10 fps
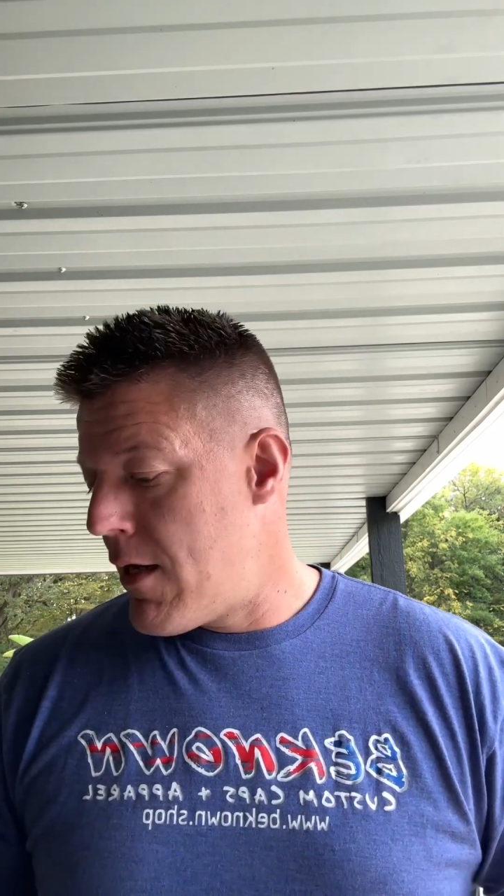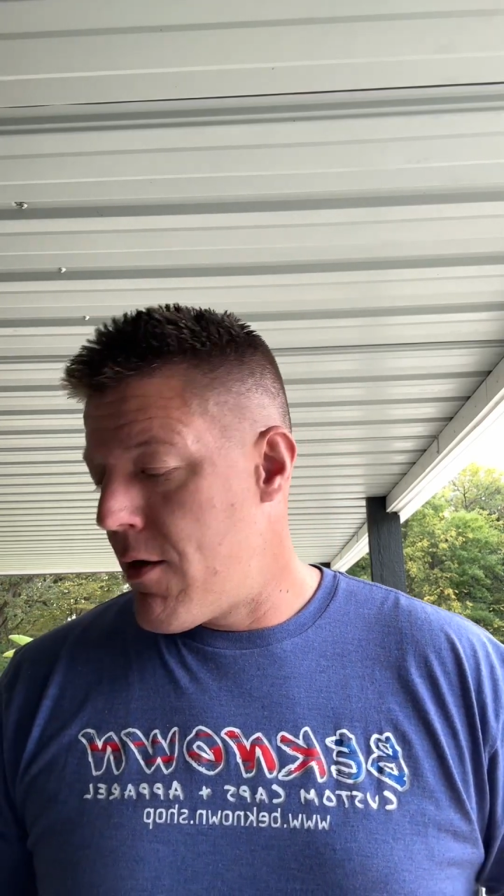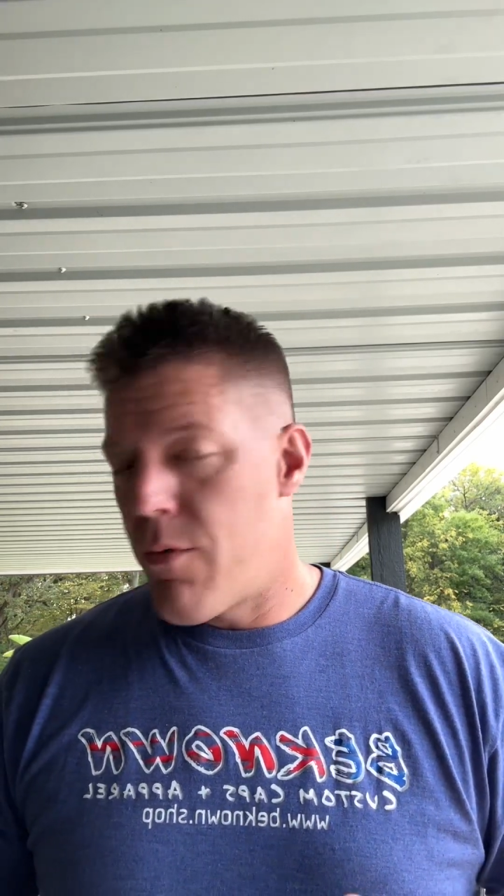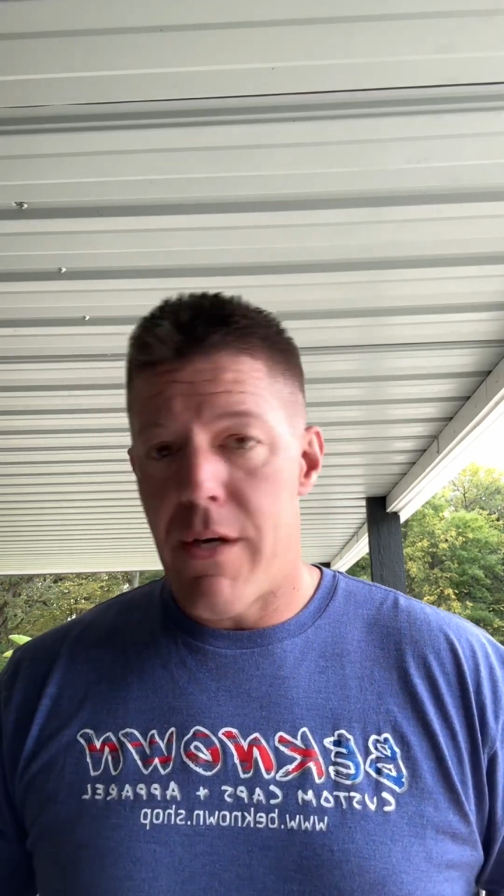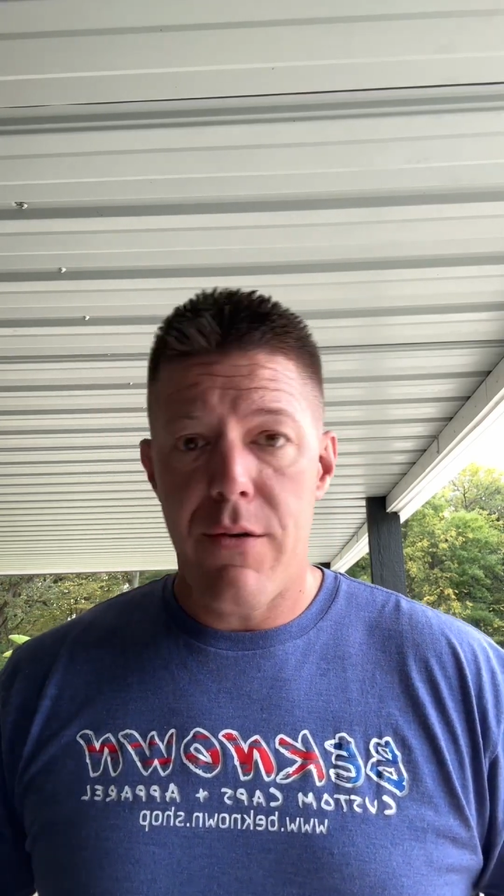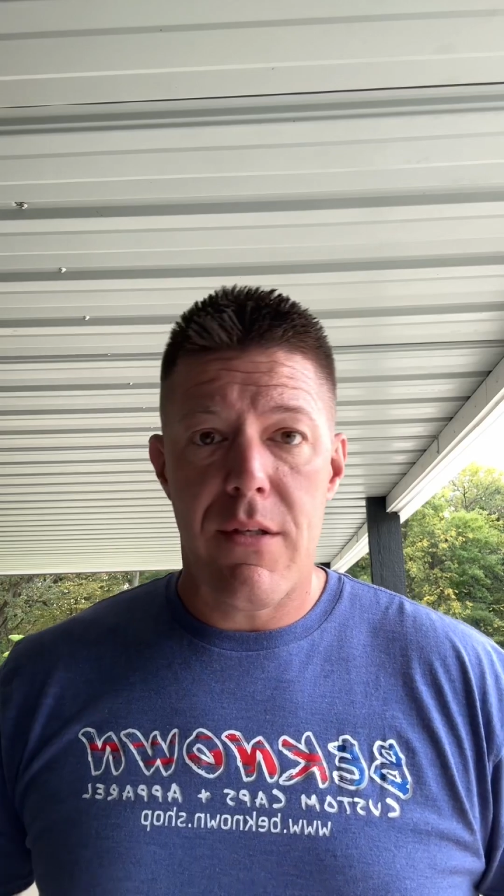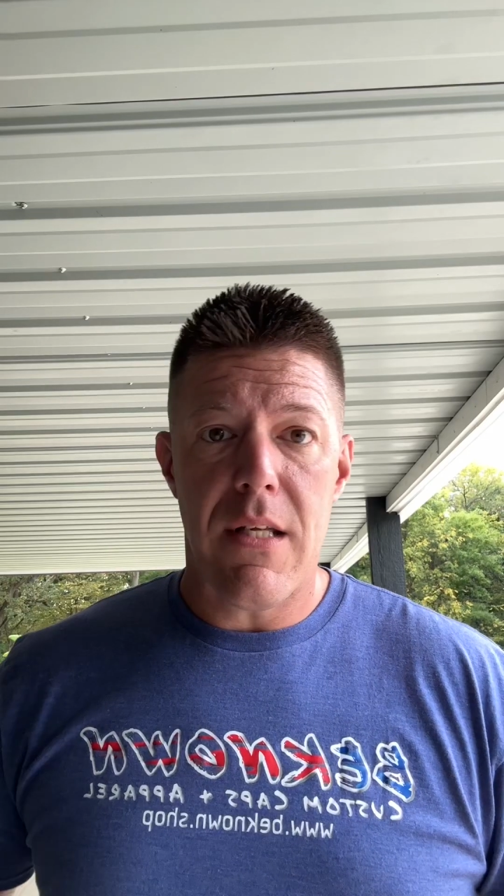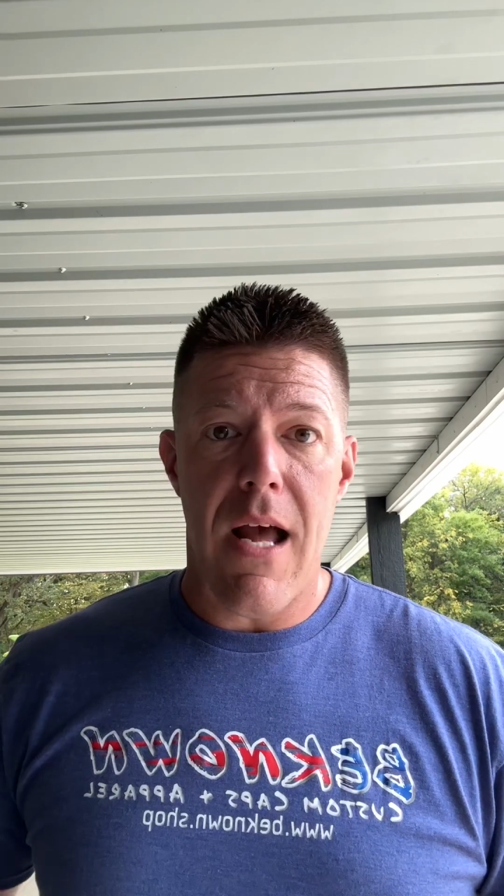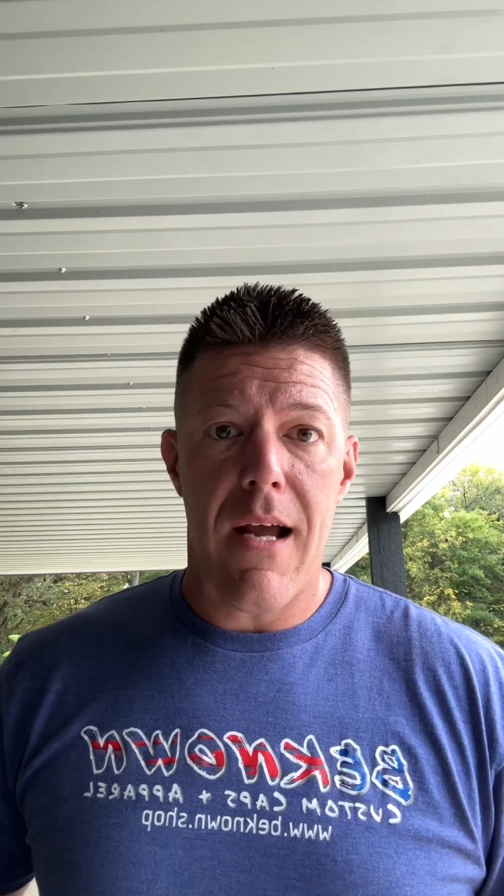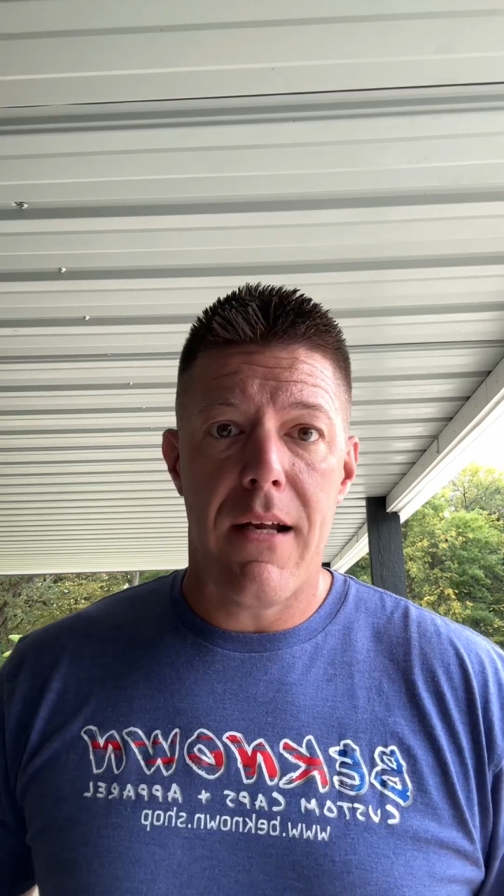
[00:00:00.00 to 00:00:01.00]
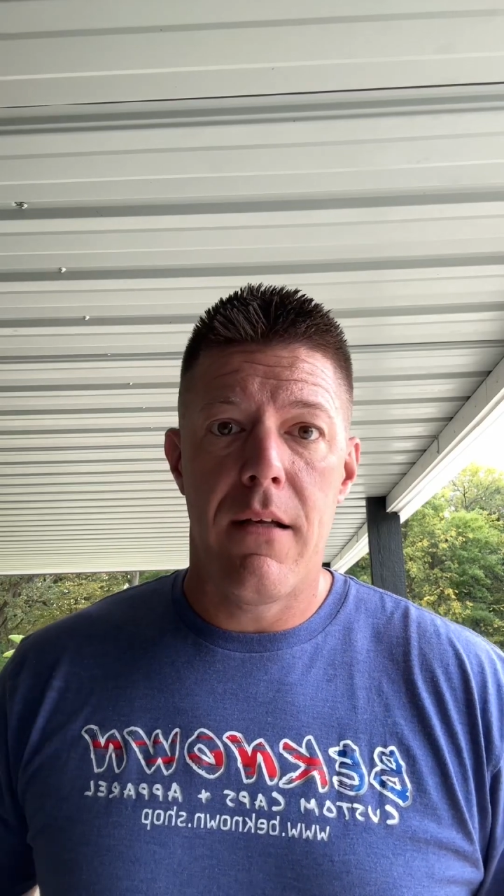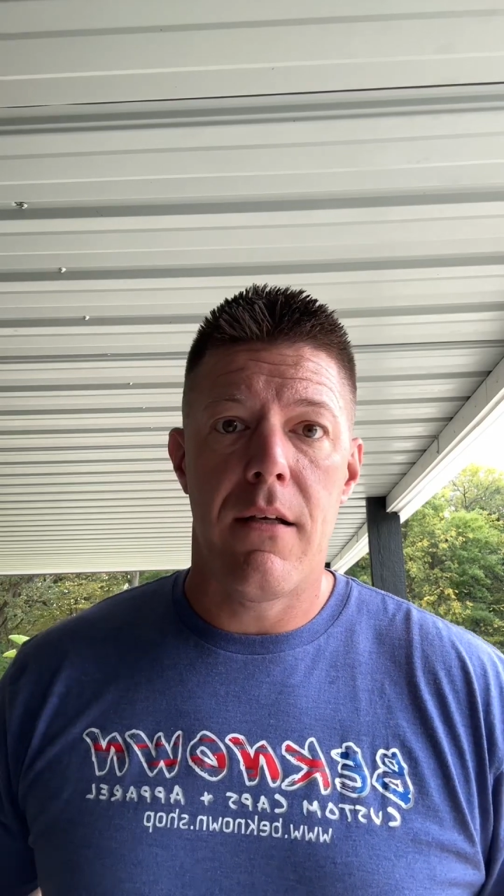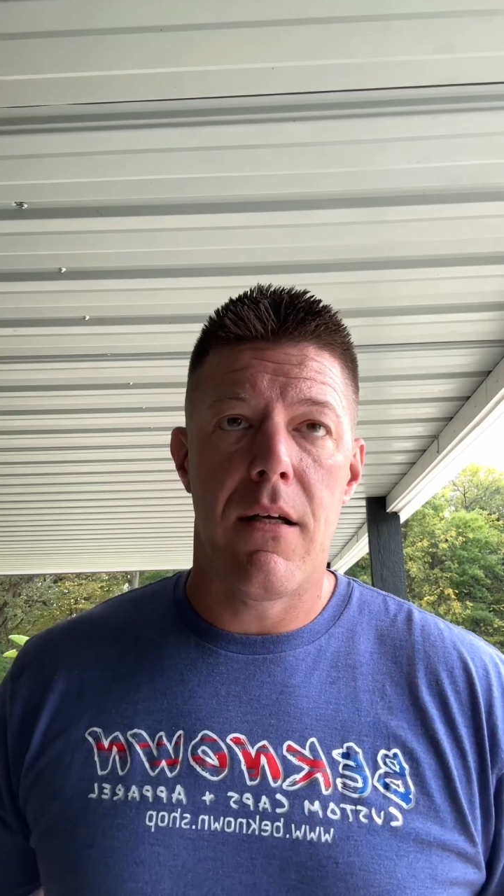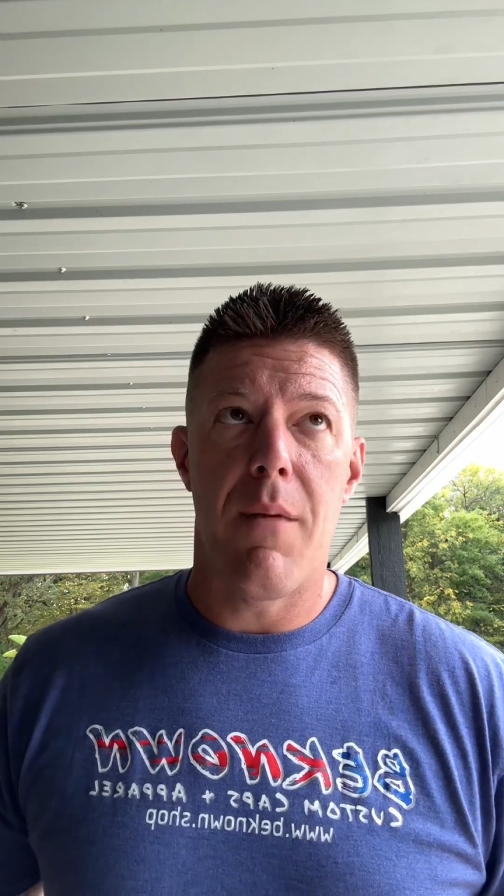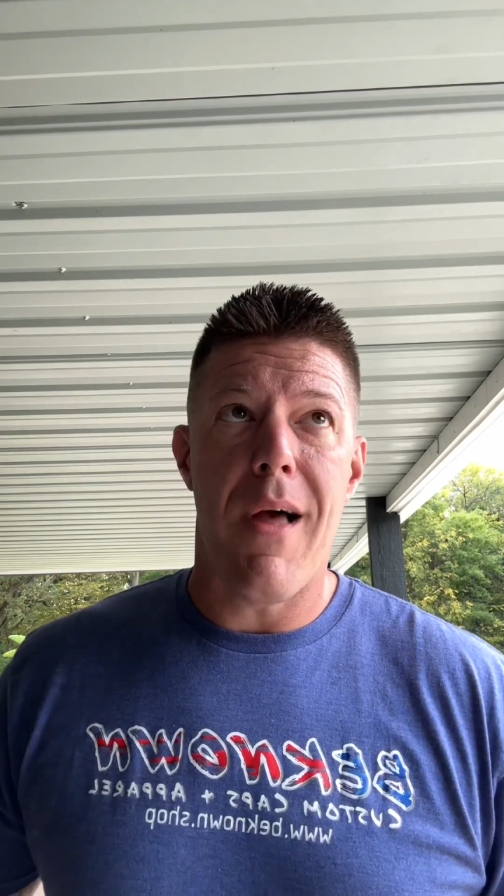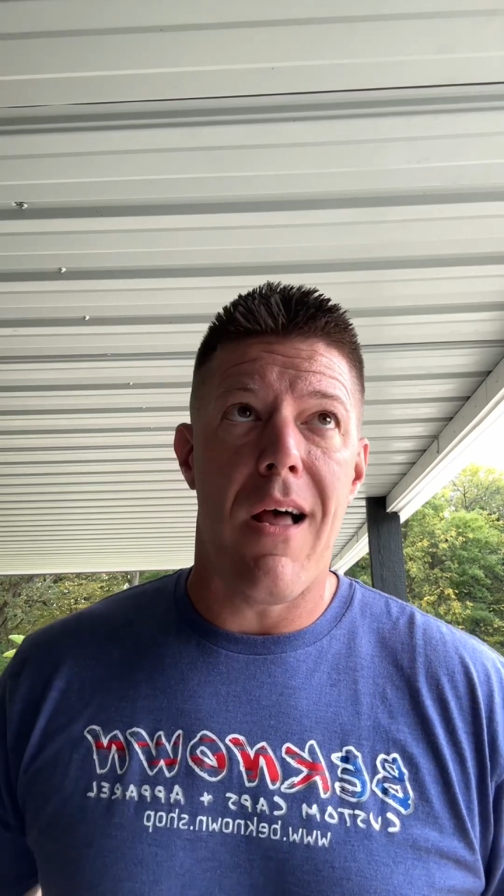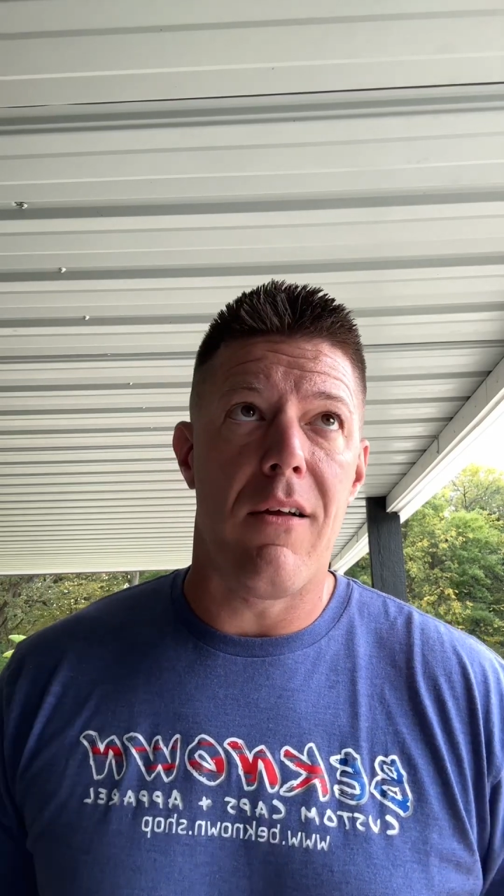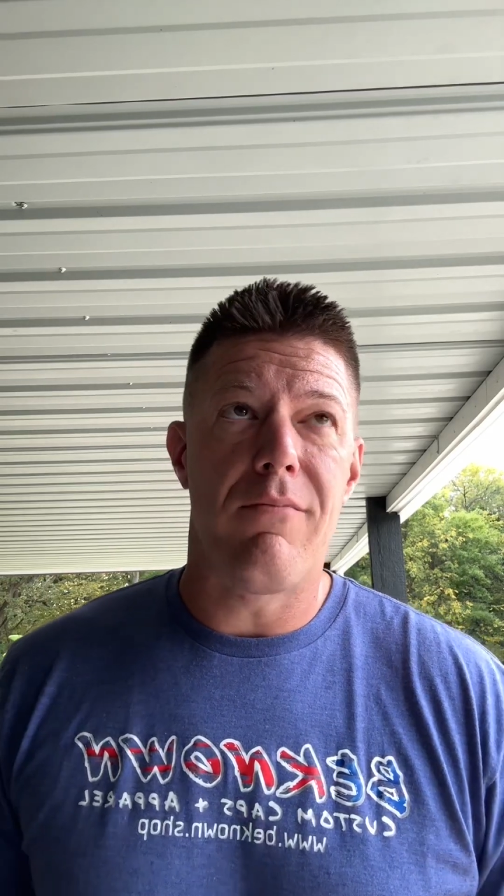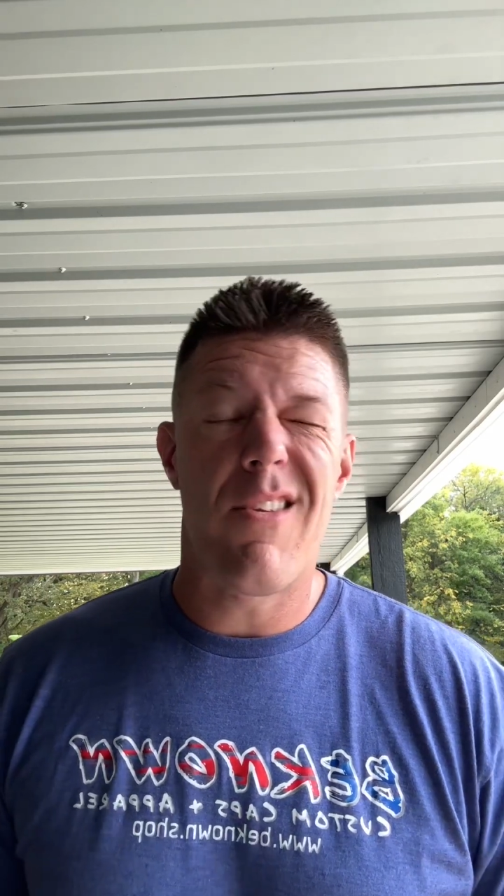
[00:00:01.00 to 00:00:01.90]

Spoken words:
we do stock about